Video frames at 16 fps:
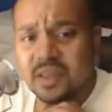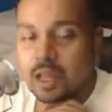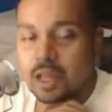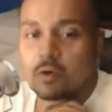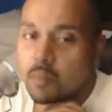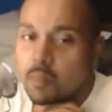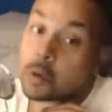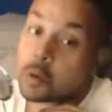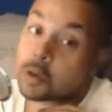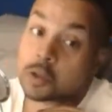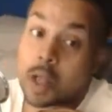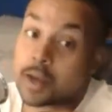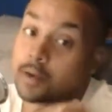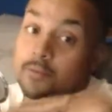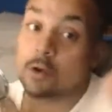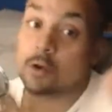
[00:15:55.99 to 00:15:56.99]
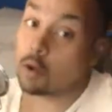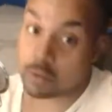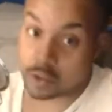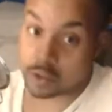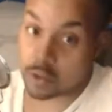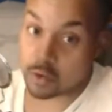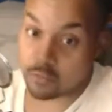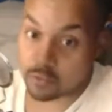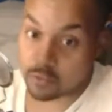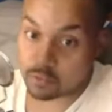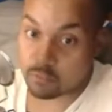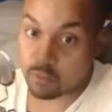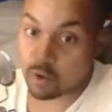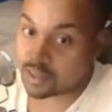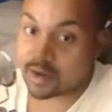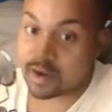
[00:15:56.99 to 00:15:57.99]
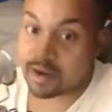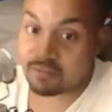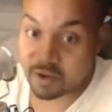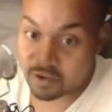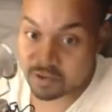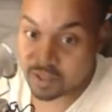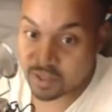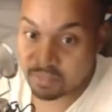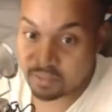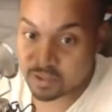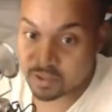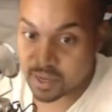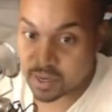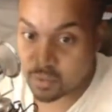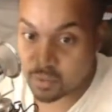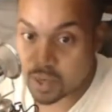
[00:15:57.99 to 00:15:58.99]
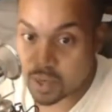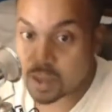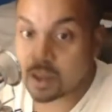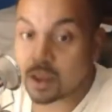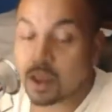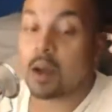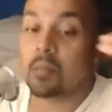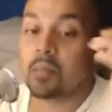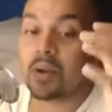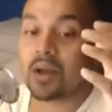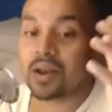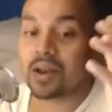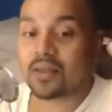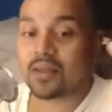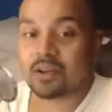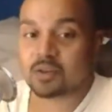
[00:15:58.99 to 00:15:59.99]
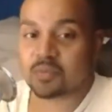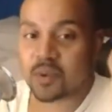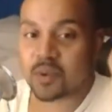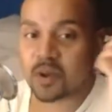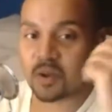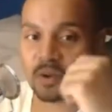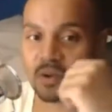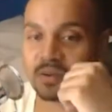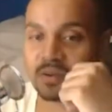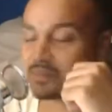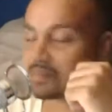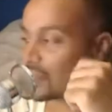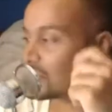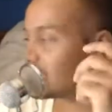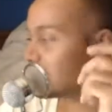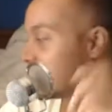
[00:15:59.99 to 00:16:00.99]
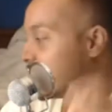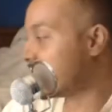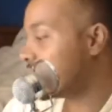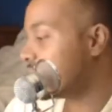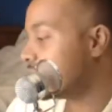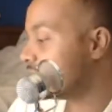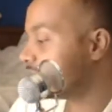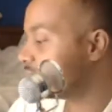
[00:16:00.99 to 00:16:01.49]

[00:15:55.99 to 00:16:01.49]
I don't remember I didn't even know it was new, first of all, because I never hear his theme music anyway. But I thought it was pretty cool. I don't know.